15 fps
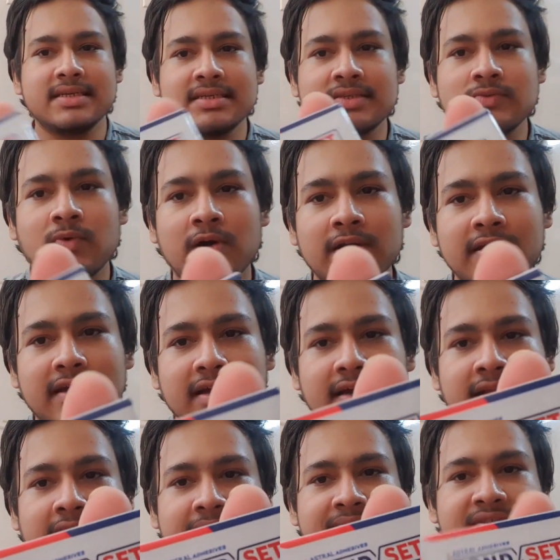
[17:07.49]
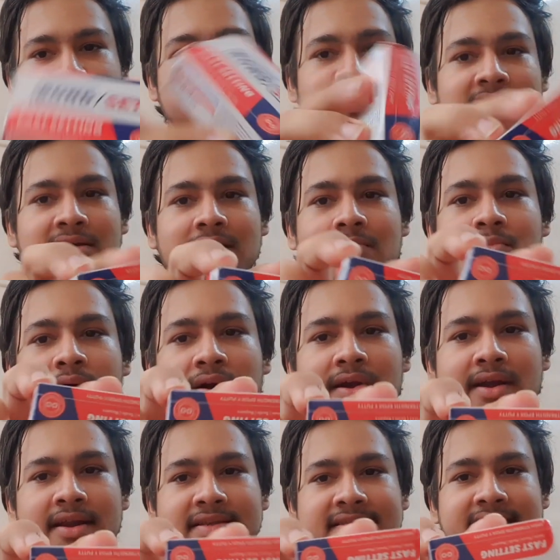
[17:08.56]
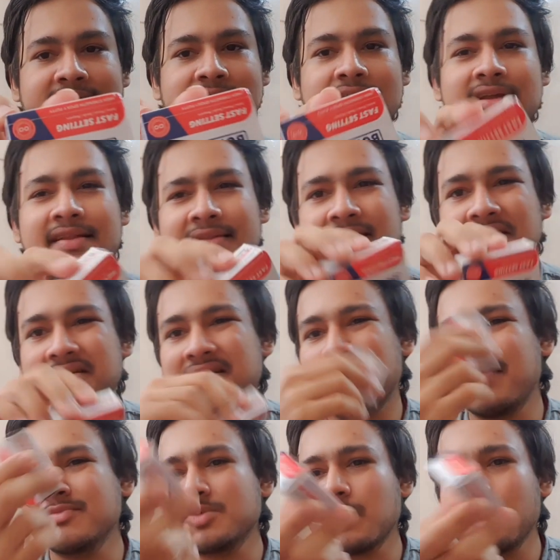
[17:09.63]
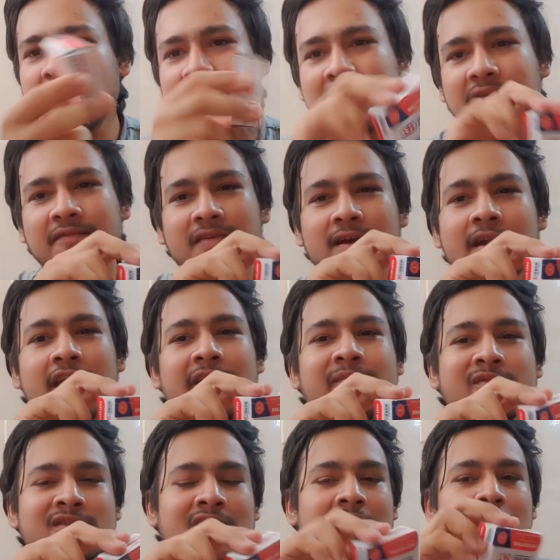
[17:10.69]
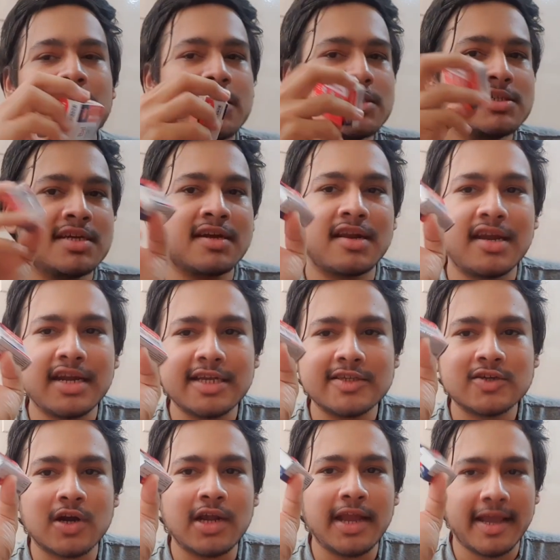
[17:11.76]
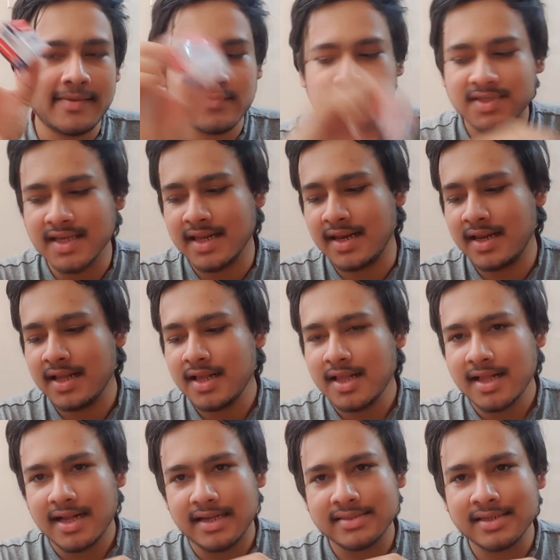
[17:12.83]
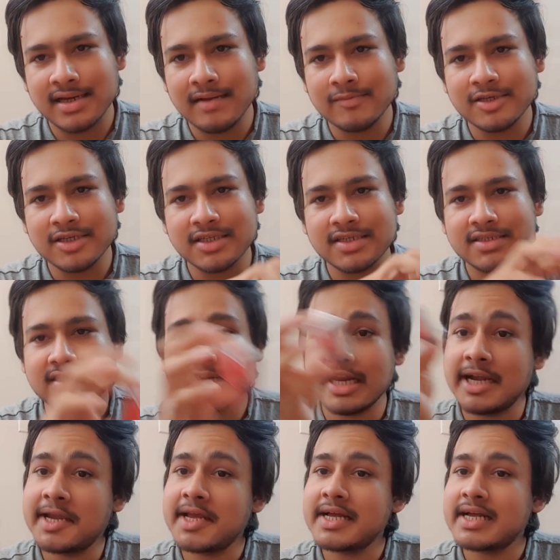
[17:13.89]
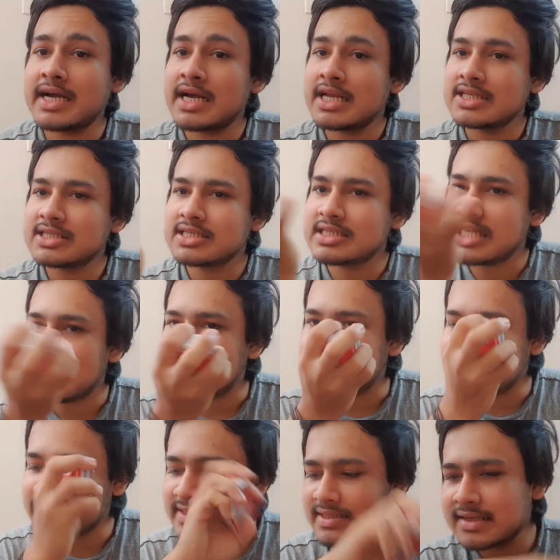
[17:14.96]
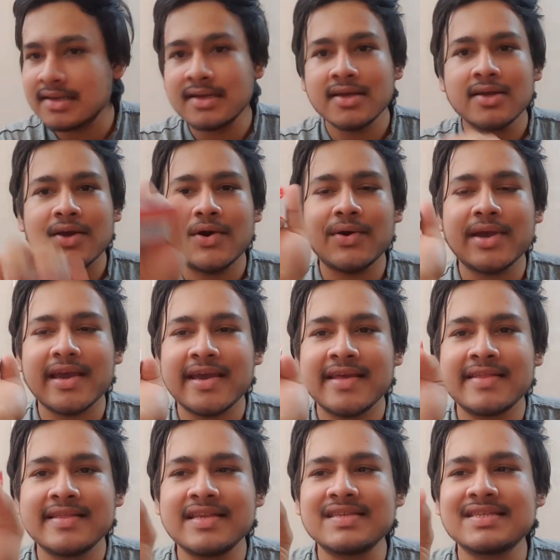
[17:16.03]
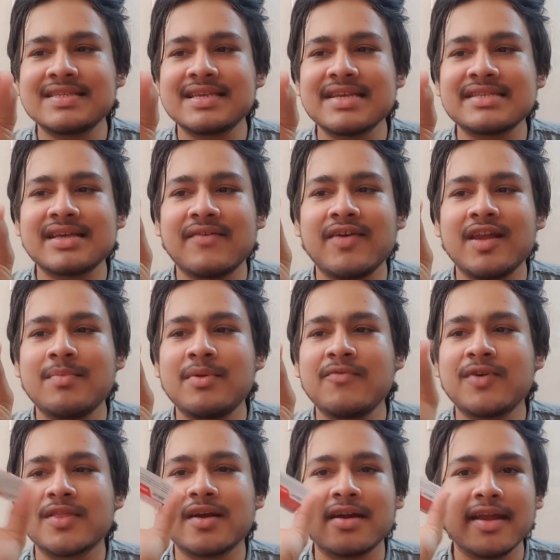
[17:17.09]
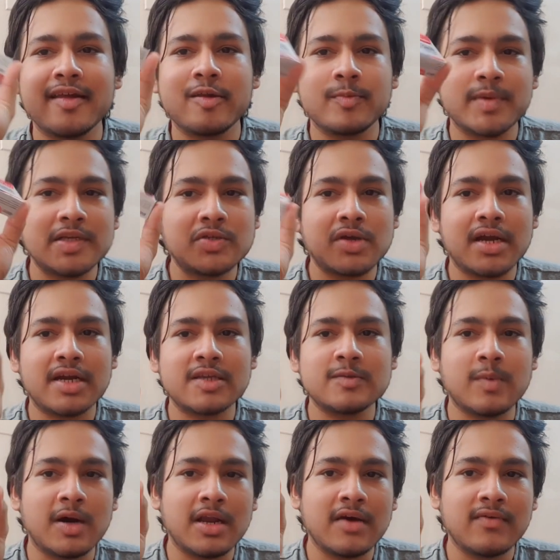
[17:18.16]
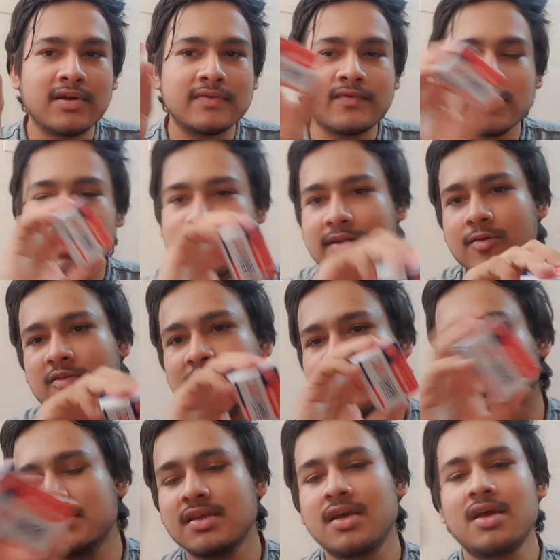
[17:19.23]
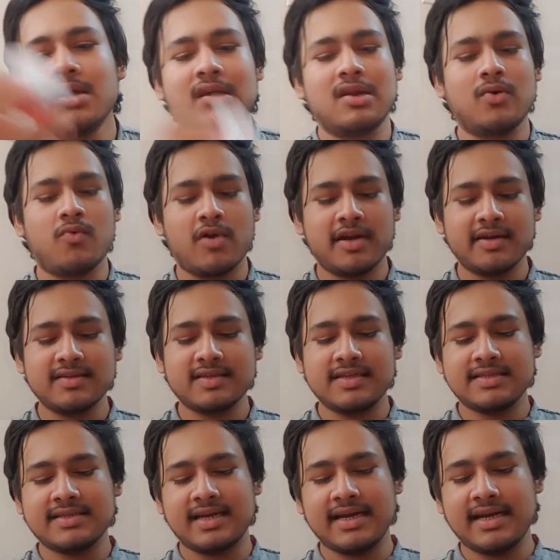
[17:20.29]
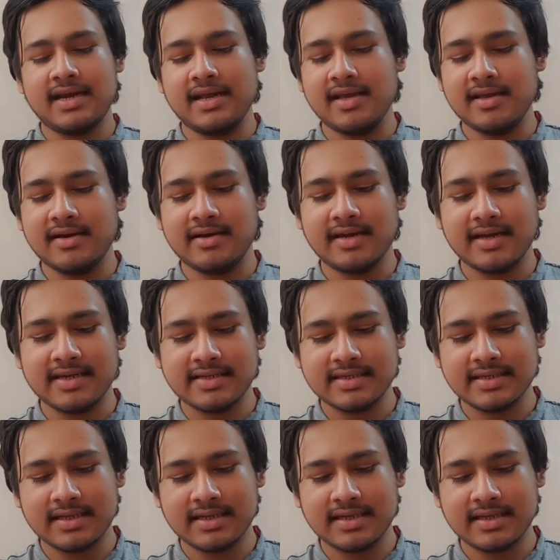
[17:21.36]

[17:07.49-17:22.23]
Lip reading: is what an M-seal or a bond set. It comes out with different names. Generally it is called M-seal. As the name suggests, it seals. Okay, this is available for 30 rupees. You get a smaller one for 10 rupees. Now what is inside here is,